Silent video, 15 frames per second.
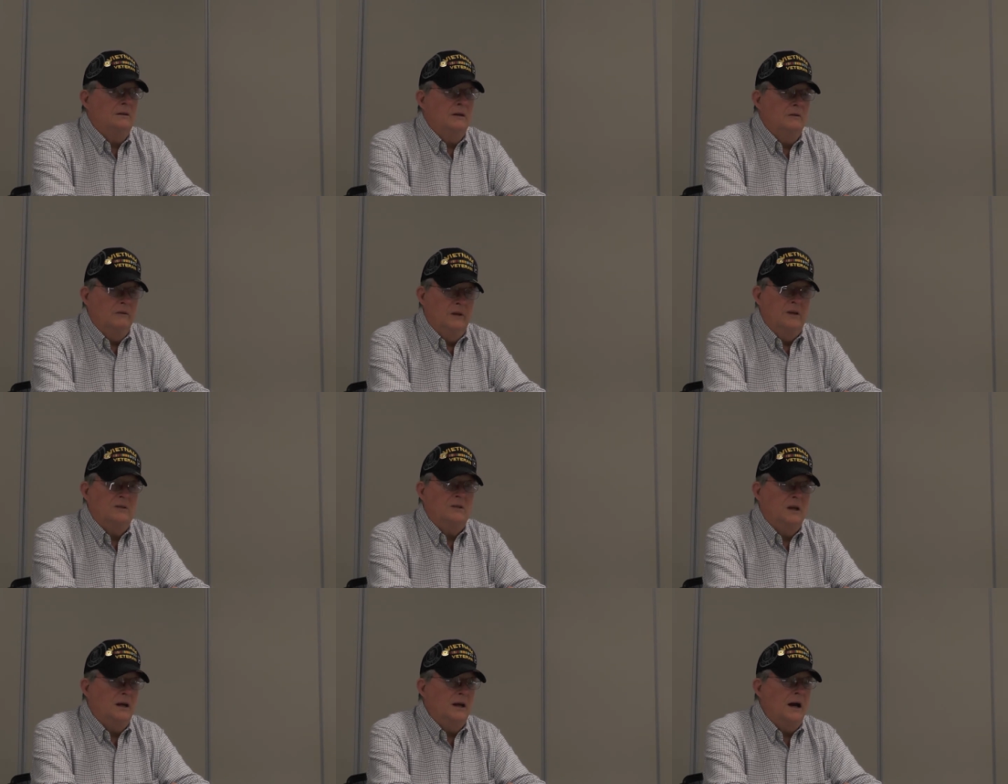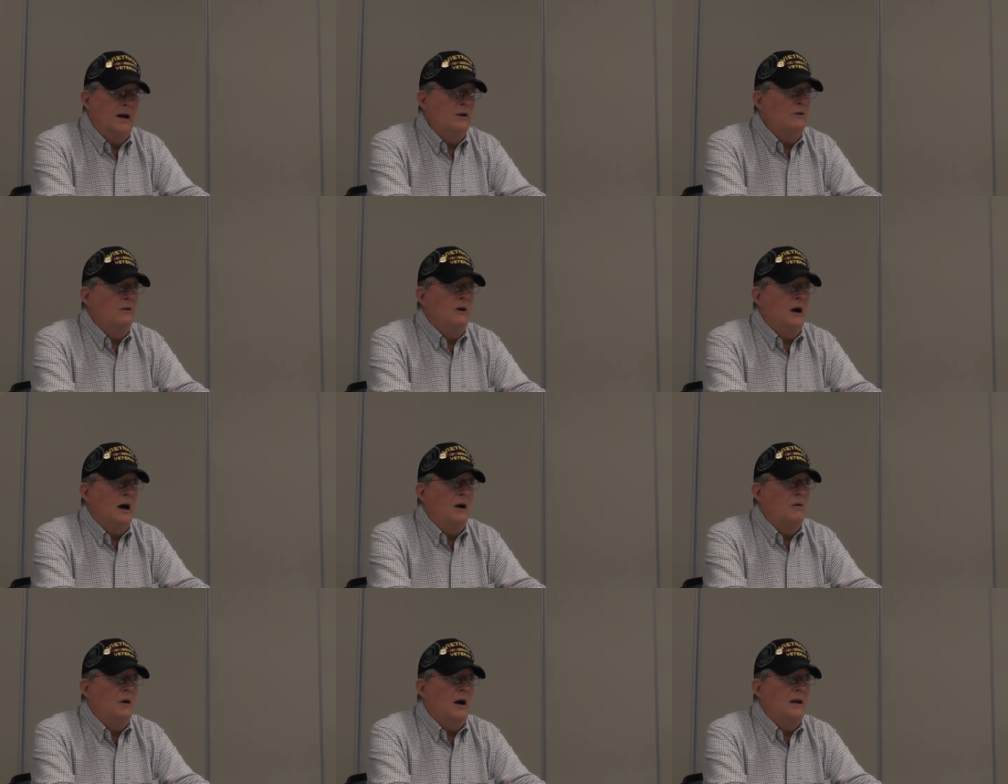To this day, I don't know
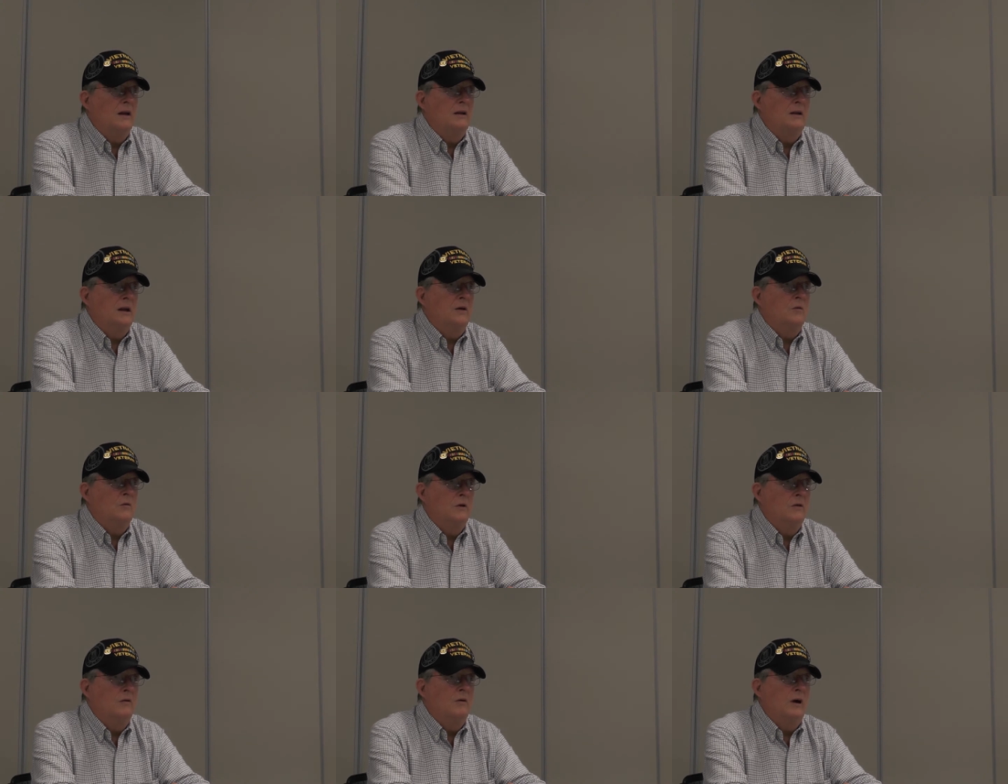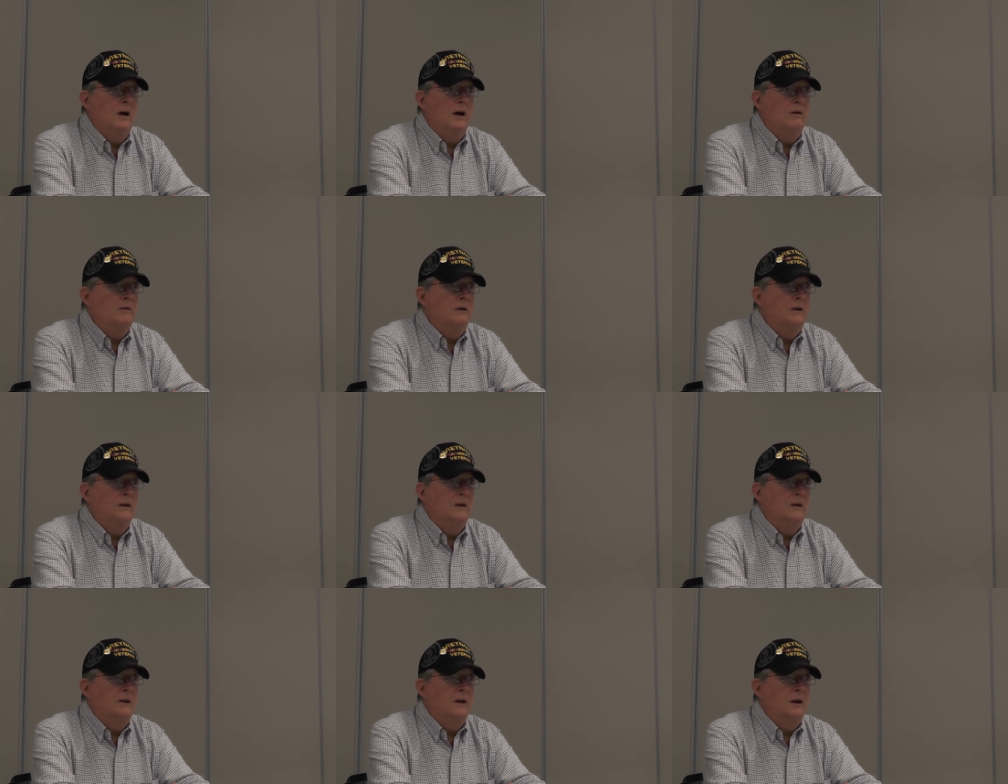how I didn't take one round
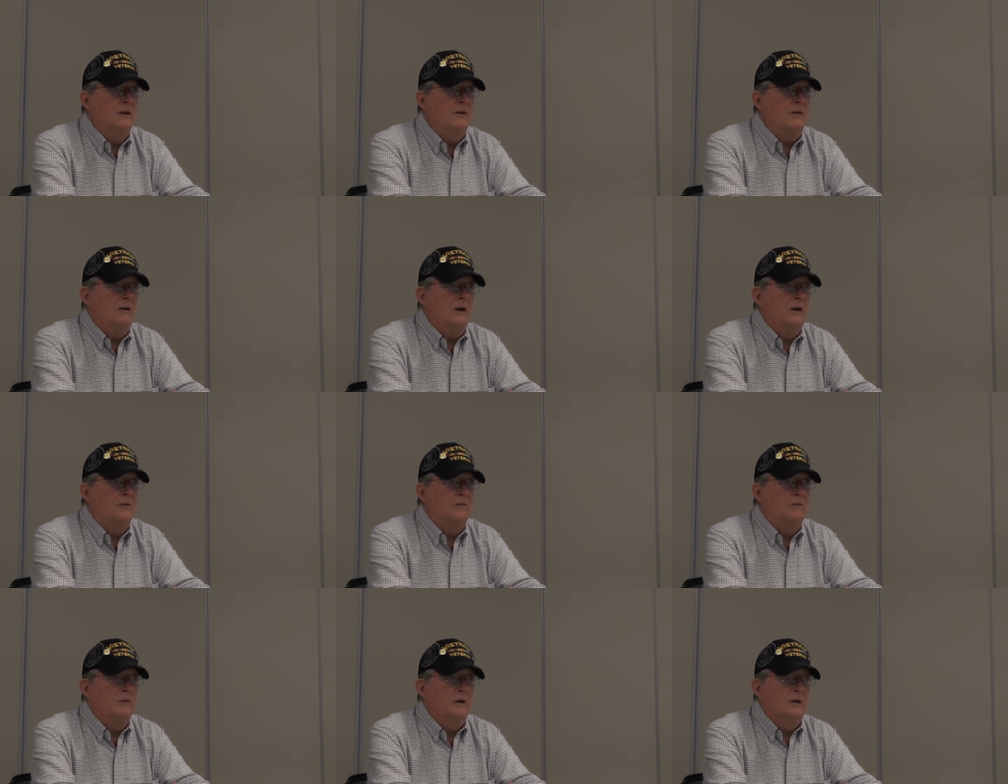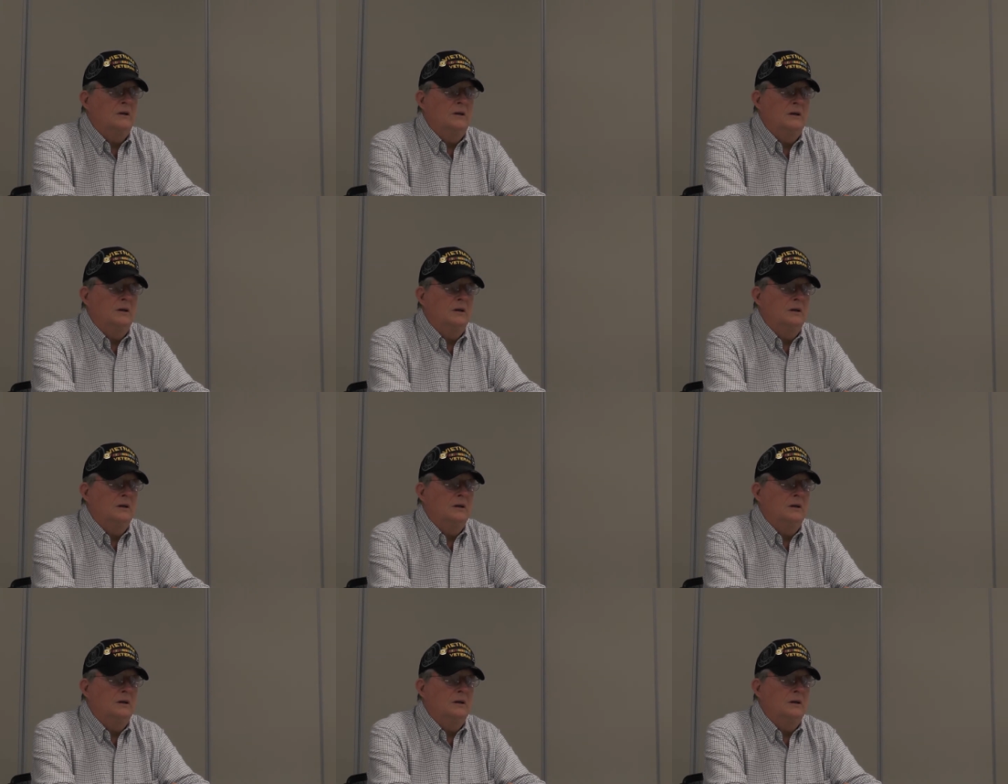in the aircraft, but